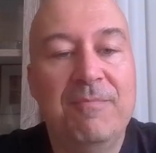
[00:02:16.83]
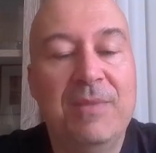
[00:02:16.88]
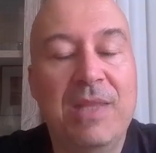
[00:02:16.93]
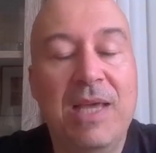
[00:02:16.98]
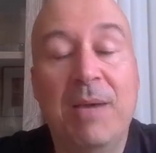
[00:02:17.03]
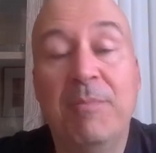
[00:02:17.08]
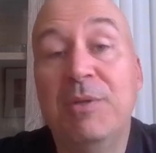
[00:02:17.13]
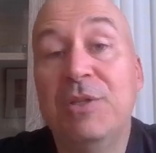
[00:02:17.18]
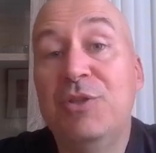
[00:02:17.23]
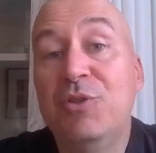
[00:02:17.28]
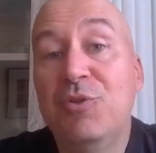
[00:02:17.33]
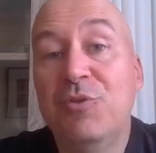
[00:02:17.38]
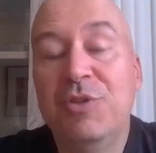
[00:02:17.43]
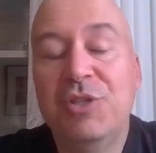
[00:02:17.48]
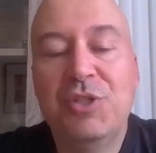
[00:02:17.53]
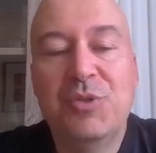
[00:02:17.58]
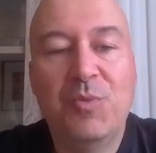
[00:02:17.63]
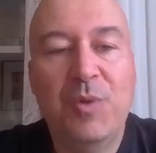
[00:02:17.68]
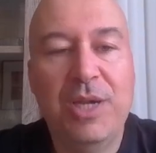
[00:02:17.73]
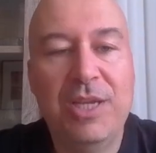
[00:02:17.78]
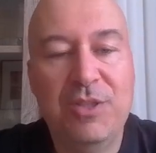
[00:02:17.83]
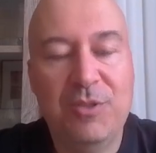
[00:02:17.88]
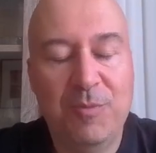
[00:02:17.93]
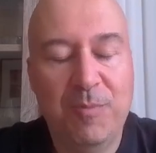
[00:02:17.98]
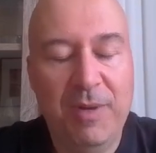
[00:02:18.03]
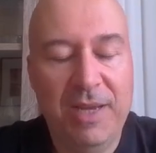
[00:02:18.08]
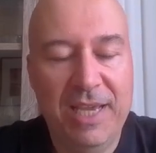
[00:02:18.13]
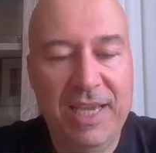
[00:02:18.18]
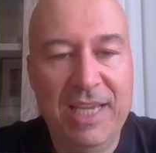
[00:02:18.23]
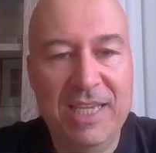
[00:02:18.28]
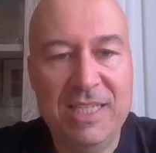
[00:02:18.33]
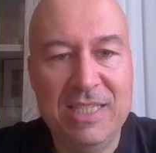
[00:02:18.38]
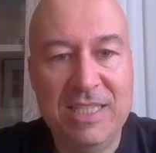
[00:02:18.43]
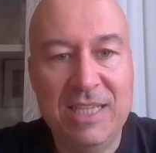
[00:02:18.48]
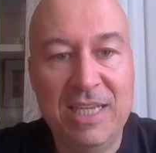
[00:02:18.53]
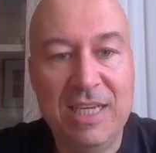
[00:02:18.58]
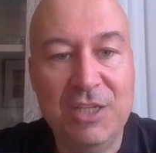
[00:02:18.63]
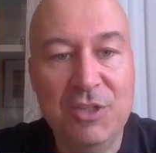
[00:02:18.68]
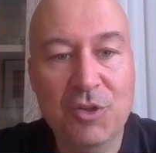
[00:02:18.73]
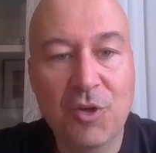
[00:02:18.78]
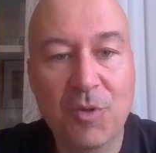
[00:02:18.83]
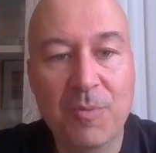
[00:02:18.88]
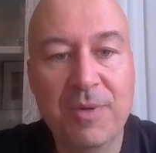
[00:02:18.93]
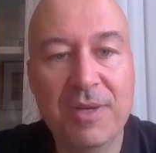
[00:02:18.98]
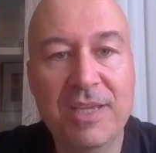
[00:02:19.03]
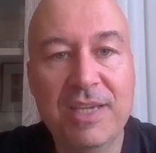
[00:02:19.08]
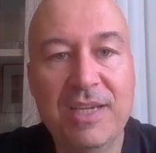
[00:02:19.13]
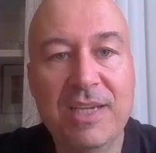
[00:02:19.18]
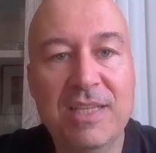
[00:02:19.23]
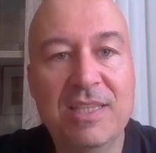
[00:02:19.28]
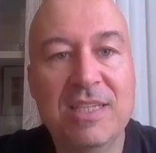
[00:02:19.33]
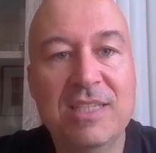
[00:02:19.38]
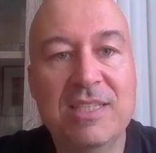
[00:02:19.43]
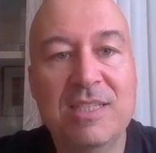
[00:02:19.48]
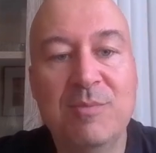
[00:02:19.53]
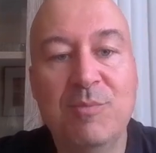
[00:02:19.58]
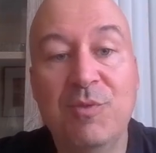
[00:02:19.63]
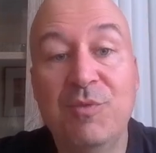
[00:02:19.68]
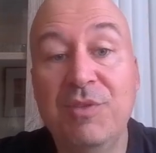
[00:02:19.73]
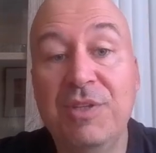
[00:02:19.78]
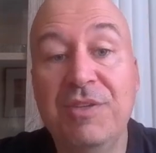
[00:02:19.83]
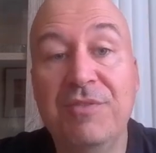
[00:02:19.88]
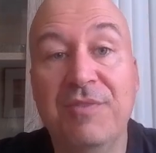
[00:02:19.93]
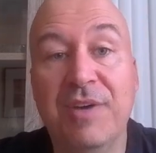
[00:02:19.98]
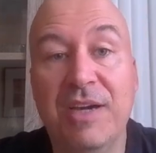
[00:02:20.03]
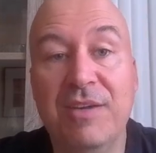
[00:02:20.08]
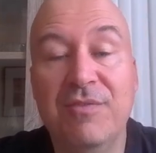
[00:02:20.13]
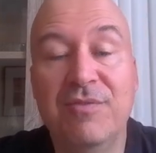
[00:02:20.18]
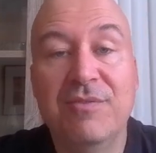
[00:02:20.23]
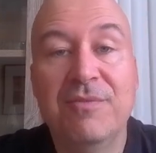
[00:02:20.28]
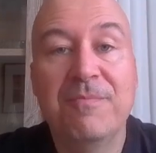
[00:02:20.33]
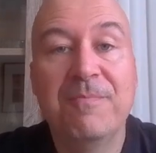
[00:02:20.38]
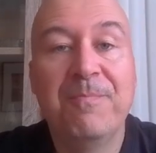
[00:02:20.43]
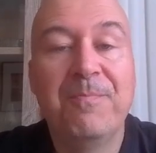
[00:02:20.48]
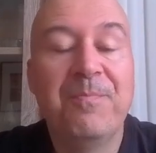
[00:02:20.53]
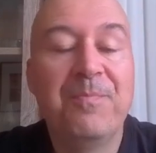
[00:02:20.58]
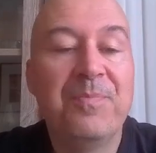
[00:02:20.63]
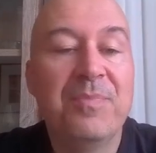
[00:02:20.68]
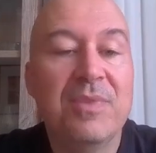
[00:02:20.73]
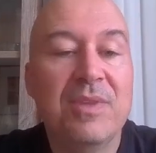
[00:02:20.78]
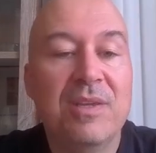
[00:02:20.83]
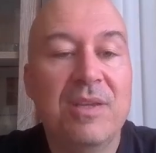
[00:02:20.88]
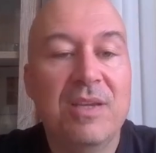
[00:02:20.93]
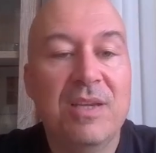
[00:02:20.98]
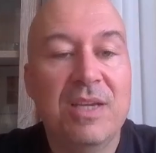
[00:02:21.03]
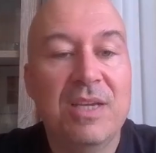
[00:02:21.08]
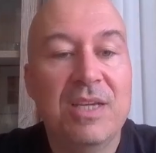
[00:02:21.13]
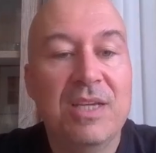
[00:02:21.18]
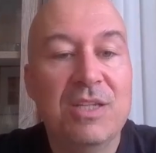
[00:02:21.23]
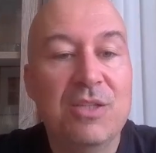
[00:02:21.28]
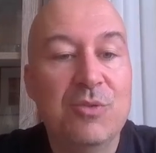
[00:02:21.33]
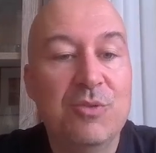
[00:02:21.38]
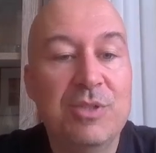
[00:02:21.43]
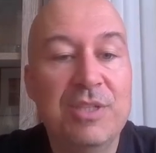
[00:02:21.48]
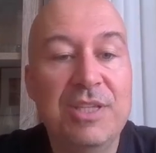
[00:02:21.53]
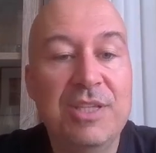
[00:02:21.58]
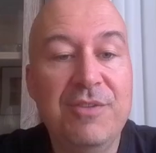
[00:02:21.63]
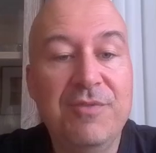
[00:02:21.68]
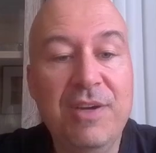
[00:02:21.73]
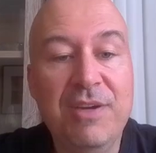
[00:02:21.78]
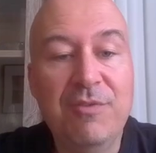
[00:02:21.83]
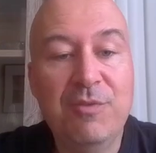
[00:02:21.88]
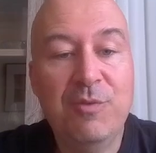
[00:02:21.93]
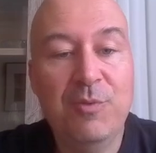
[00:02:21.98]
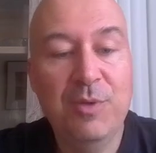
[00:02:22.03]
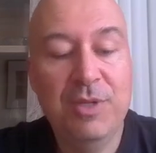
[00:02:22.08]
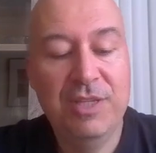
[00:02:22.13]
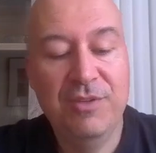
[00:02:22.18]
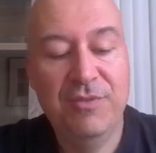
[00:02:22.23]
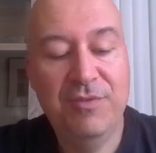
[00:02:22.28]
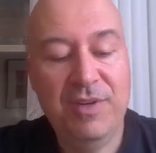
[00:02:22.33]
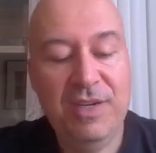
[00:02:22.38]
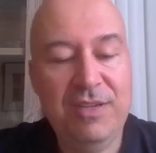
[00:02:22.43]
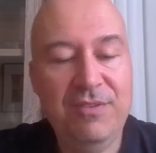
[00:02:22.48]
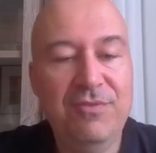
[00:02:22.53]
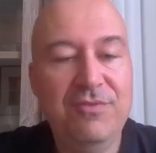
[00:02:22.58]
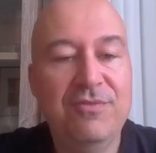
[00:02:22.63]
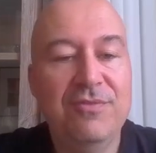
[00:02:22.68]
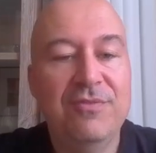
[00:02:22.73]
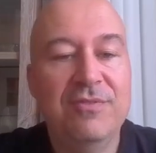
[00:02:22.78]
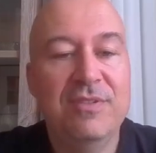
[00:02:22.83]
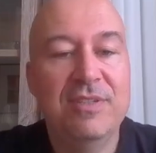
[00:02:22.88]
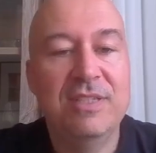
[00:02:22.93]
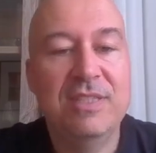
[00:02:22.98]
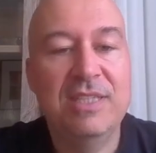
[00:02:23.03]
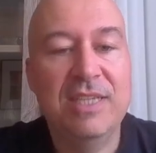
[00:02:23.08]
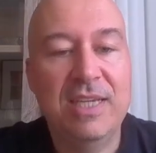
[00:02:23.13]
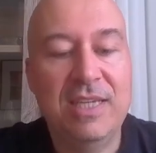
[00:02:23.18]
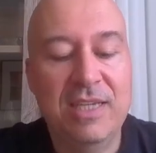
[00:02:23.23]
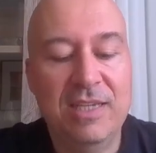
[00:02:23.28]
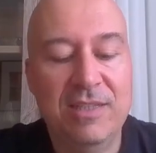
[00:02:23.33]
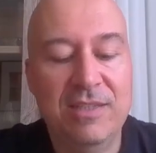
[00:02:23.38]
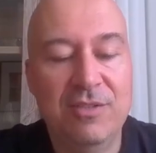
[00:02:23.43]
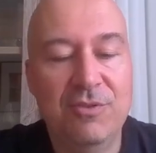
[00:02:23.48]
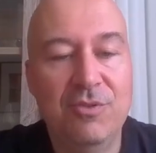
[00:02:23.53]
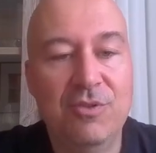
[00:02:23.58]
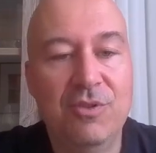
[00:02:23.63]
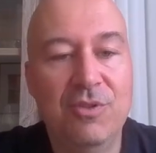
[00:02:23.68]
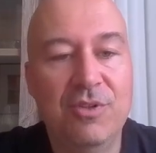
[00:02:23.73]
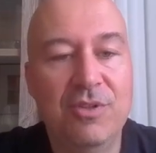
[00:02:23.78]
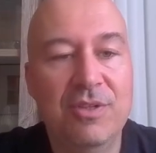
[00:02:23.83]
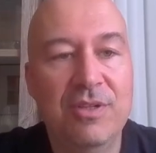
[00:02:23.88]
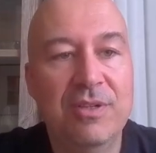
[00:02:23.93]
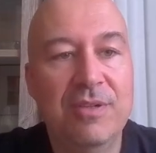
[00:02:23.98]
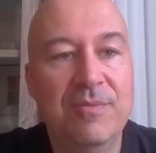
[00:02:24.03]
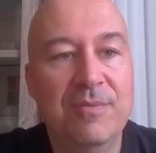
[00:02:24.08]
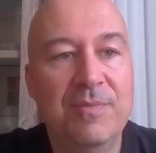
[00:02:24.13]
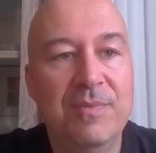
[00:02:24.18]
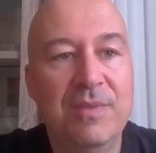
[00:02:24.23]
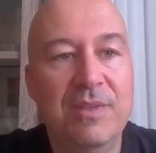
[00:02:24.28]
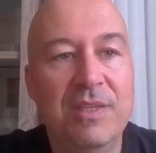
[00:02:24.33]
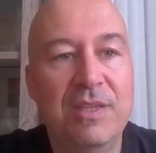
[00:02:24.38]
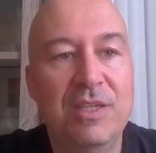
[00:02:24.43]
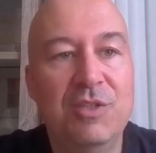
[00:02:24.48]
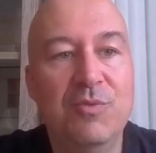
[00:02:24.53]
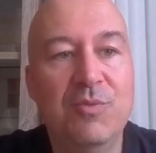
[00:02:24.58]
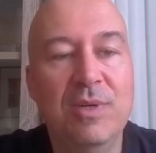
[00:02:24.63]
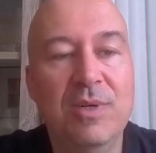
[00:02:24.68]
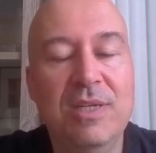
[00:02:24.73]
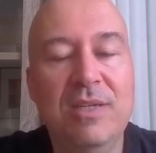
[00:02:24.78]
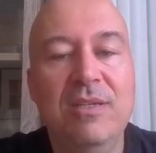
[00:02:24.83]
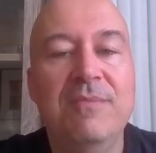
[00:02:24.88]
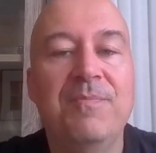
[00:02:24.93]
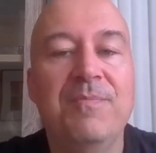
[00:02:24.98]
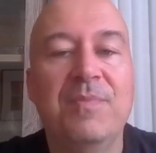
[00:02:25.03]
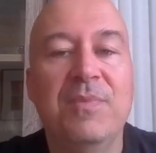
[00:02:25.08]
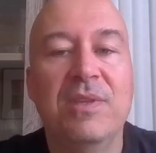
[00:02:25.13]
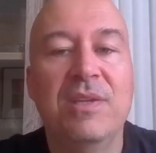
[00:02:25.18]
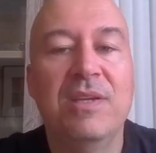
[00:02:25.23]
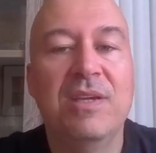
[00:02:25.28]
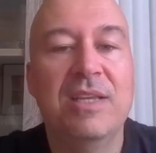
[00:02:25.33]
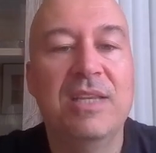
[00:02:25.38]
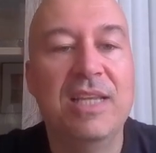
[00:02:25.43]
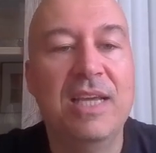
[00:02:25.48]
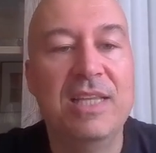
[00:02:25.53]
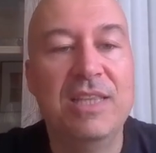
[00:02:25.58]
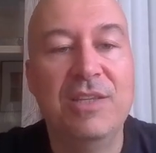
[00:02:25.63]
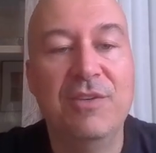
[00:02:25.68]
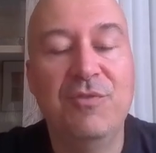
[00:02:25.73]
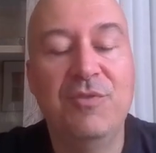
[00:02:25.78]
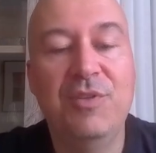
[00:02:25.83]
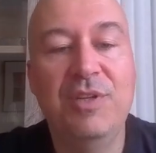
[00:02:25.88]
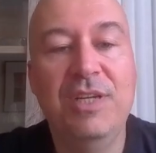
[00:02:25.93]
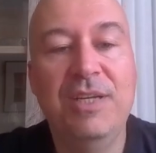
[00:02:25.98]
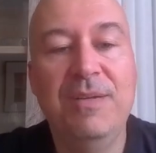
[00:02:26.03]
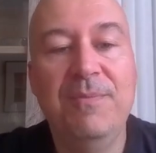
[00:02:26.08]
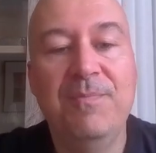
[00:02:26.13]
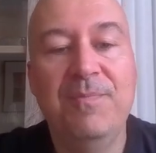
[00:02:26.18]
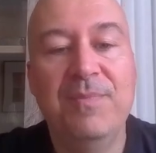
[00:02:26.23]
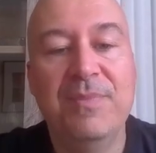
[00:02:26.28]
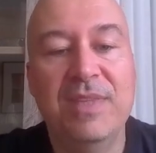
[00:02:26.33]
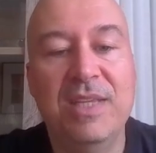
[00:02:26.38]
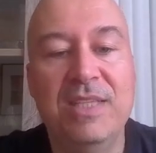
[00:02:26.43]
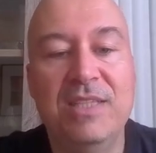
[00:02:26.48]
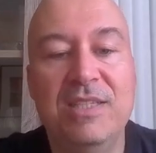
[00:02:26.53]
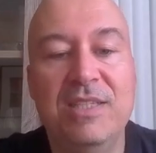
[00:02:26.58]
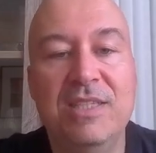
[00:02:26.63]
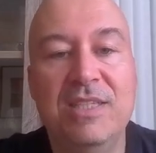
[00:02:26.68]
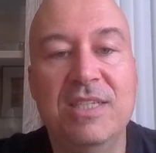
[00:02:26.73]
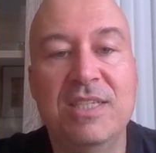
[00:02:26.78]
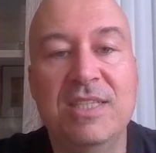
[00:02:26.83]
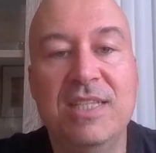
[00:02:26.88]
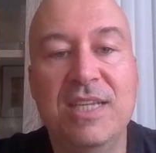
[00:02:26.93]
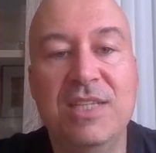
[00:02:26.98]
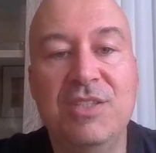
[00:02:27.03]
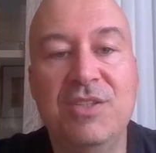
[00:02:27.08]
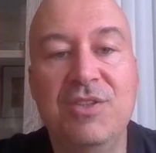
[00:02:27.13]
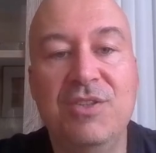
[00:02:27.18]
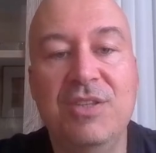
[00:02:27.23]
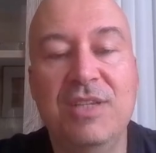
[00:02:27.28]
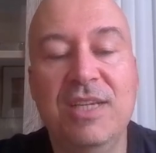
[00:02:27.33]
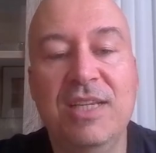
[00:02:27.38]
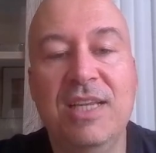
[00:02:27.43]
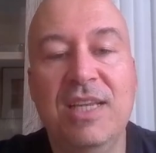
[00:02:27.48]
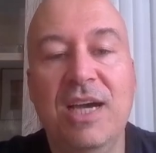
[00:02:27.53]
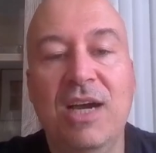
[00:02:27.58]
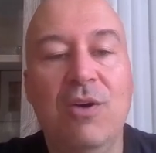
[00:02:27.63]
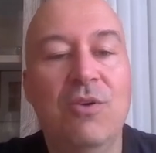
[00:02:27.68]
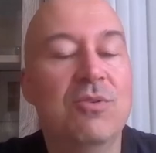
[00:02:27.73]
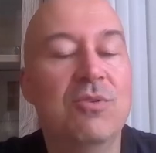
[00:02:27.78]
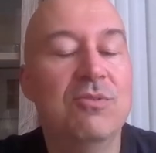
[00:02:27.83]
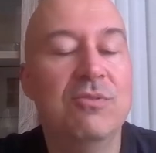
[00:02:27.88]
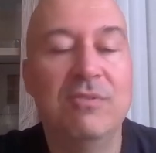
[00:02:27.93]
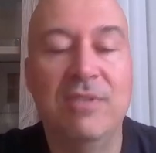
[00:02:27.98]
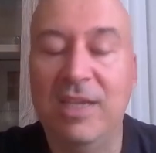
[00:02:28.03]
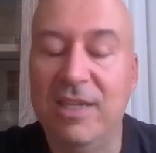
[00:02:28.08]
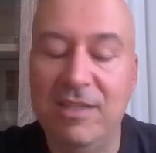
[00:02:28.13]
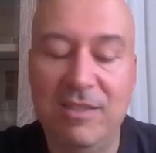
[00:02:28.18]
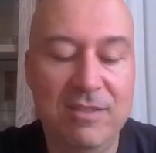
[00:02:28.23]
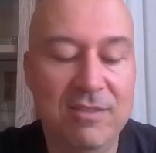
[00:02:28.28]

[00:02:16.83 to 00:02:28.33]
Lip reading: amateurish way to play against the English opening, and that's the move d5. So cd5, queen d5, attacking the rook on h1, knight f3, knight c6, knight c3, and now, like,